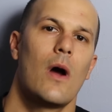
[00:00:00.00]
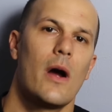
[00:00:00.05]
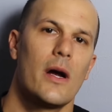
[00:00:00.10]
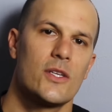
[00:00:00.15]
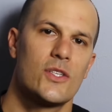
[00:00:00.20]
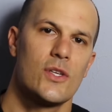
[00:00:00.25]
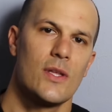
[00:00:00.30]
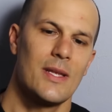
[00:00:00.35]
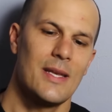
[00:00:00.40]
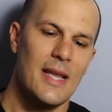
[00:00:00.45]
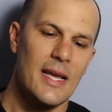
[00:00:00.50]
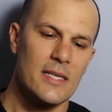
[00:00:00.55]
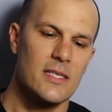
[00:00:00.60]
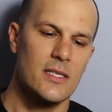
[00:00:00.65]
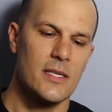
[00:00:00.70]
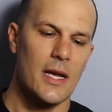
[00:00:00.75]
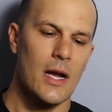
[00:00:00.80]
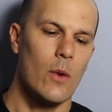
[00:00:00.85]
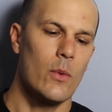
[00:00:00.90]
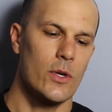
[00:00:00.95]
All right, so the
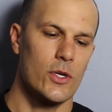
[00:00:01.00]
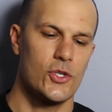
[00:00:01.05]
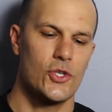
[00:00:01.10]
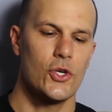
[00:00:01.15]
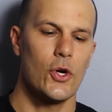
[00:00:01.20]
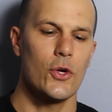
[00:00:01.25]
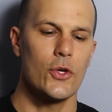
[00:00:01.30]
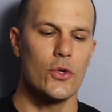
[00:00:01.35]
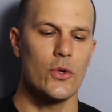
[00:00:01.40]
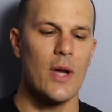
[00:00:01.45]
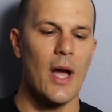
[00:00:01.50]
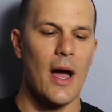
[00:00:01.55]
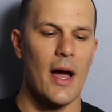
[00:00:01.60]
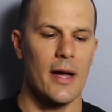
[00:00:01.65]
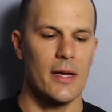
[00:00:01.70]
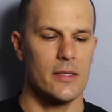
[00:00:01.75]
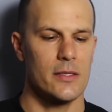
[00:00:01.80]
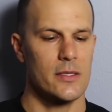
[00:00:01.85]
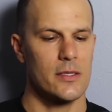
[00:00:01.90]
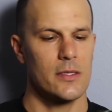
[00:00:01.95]
next thing I wanna show you
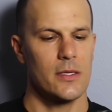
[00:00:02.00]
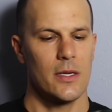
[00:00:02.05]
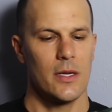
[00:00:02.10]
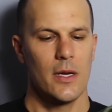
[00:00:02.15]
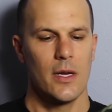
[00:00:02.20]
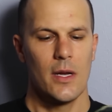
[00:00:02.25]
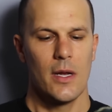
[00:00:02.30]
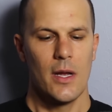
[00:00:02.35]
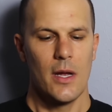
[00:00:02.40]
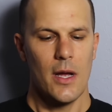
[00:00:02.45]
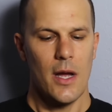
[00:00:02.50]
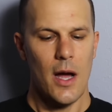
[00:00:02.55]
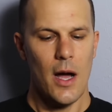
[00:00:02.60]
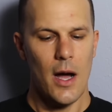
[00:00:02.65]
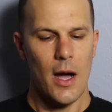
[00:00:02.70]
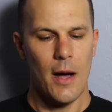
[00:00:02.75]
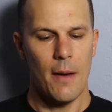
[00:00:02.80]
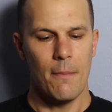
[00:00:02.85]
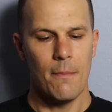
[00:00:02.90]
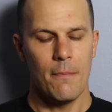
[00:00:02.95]
guys
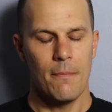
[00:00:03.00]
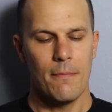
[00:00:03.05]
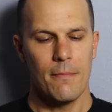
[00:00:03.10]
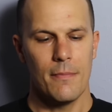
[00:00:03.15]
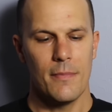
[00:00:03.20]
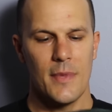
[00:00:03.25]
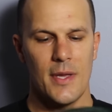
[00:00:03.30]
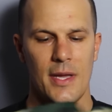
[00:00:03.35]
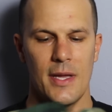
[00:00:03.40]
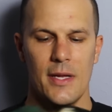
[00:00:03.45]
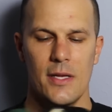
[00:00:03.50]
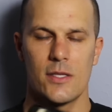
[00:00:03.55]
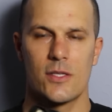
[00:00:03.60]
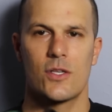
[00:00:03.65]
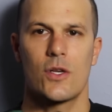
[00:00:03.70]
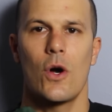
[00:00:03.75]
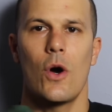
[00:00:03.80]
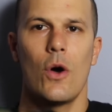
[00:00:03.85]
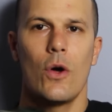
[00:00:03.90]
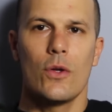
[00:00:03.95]

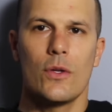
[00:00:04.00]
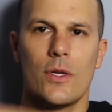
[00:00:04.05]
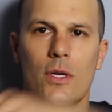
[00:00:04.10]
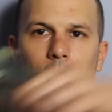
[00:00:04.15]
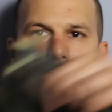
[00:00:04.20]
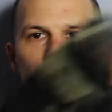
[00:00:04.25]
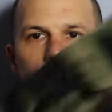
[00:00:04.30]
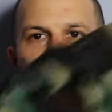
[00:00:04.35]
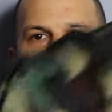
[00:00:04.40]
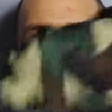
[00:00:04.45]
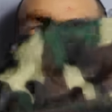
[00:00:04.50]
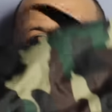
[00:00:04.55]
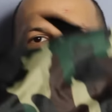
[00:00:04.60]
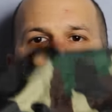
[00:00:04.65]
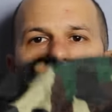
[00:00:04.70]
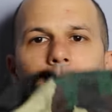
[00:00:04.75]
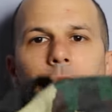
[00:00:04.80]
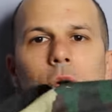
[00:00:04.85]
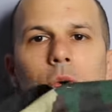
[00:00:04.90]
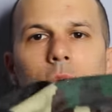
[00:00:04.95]
is called a
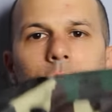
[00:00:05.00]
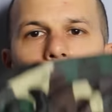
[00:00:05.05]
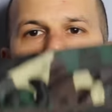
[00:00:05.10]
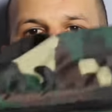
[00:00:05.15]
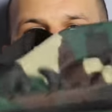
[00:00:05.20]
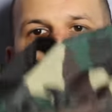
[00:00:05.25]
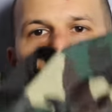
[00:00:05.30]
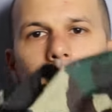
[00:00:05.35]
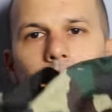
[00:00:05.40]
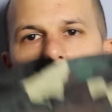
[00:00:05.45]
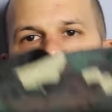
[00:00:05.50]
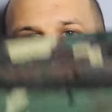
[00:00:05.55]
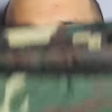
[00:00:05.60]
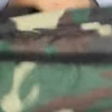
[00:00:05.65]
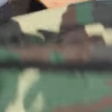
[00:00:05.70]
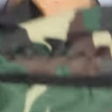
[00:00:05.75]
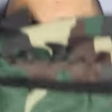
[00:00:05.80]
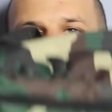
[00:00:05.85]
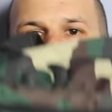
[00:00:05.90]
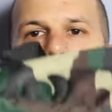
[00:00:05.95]
sole tote.
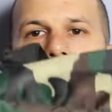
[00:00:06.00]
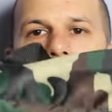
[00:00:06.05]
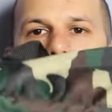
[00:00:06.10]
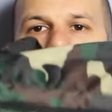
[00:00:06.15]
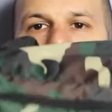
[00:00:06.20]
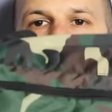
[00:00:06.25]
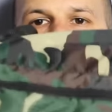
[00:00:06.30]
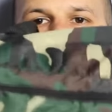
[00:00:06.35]
Here's the bag.